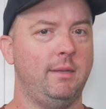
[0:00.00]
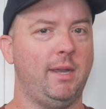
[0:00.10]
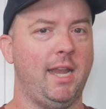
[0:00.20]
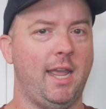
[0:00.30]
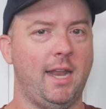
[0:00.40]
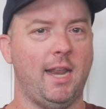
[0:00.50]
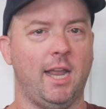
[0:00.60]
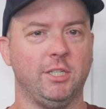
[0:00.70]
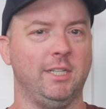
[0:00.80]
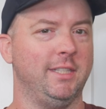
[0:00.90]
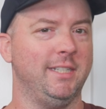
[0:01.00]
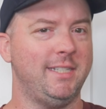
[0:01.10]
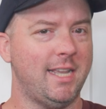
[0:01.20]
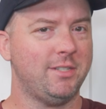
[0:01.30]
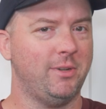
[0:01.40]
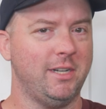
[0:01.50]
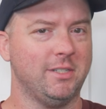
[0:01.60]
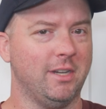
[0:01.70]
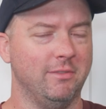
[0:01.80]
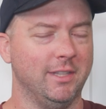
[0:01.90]
my head actually hit the desk when I
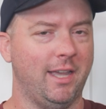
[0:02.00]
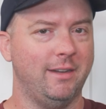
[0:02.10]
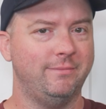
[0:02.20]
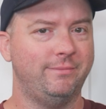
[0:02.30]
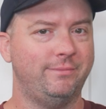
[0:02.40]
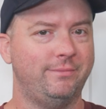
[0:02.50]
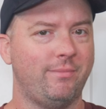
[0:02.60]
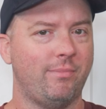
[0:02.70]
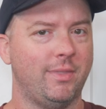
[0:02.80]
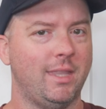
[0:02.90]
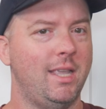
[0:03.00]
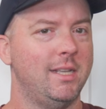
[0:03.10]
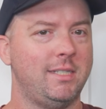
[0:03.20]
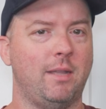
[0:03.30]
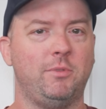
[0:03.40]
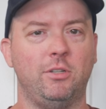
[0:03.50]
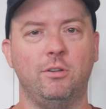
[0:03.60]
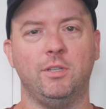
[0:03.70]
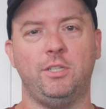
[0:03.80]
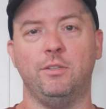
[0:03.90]
discovered that. Step two
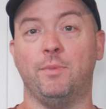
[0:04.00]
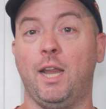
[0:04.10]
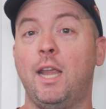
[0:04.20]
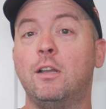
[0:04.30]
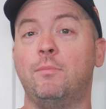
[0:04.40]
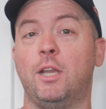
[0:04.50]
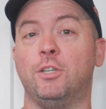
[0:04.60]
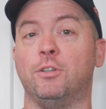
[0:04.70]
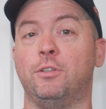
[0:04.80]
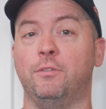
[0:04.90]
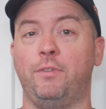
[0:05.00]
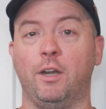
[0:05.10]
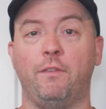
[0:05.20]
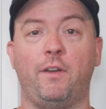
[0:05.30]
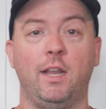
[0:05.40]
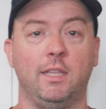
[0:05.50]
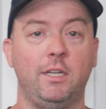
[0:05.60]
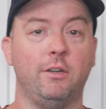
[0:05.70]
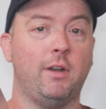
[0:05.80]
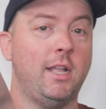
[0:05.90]
was to use my angle measure to verify
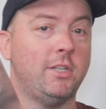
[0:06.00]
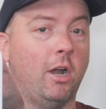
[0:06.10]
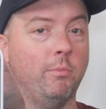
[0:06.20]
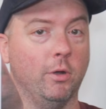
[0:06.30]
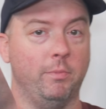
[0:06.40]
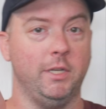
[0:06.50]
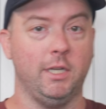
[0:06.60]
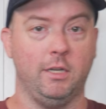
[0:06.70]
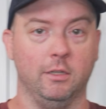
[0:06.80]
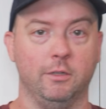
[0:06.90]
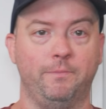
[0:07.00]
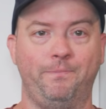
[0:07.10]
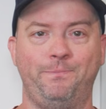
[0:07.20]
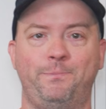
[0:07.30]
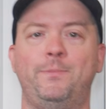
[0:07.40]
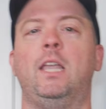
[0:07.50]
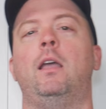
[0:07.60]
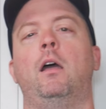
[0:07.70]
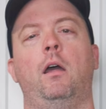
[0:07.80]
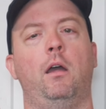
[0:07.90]
linear rods are perpendicular.
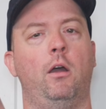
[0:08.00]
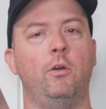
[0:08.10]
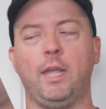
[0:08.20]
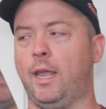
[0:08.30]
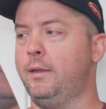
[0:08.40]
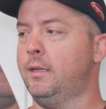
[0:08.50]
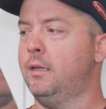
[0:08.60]
Okay,